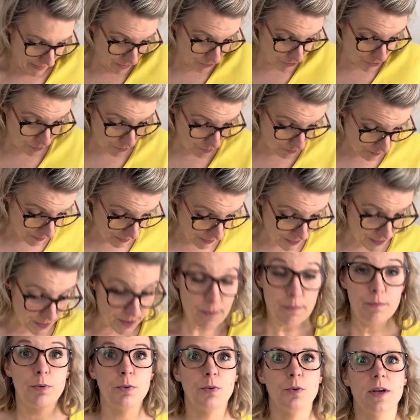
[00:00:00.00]
So the
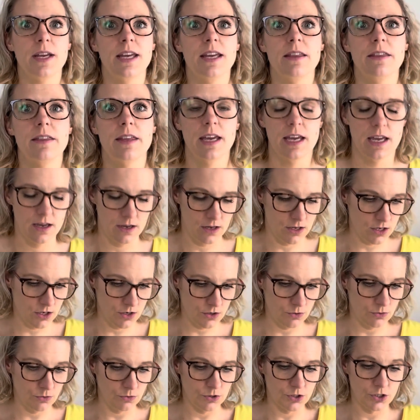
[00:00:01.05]
breathing
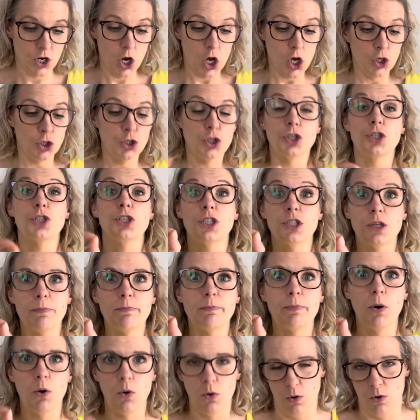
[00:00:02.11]
used to
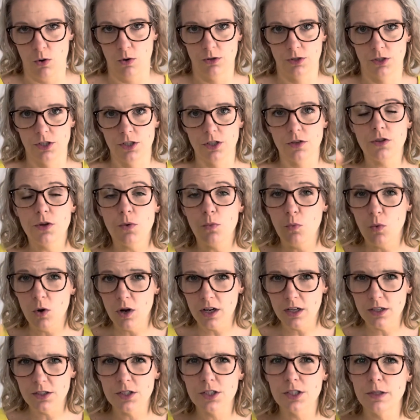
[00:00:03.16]
support. So the
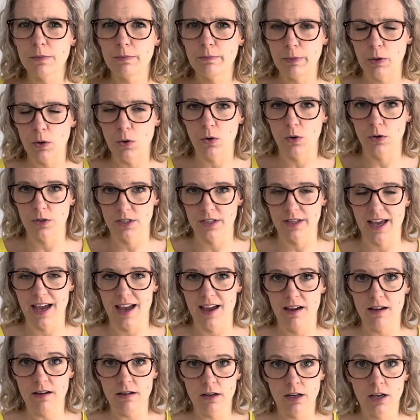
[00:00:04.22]
word support
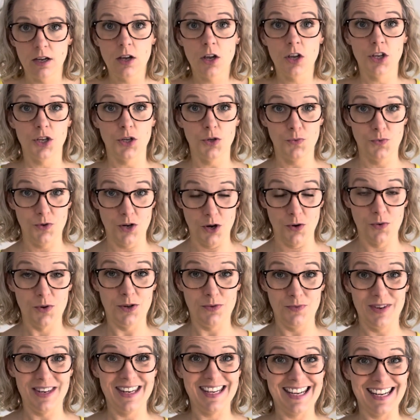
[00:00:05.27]
there, you know you
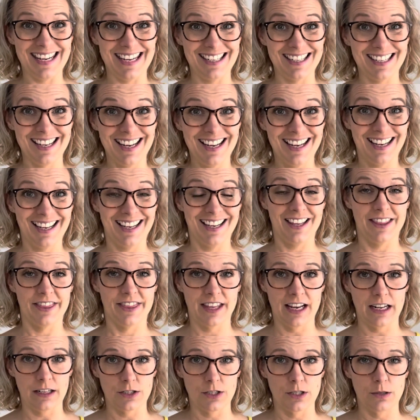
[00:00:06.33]
need
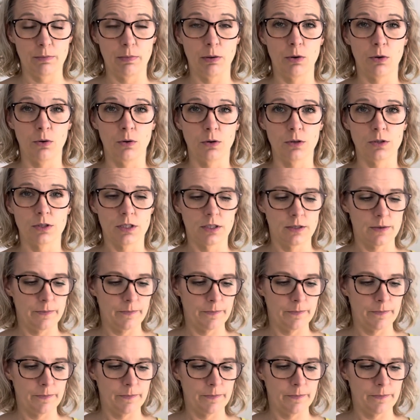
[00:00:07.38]
that support.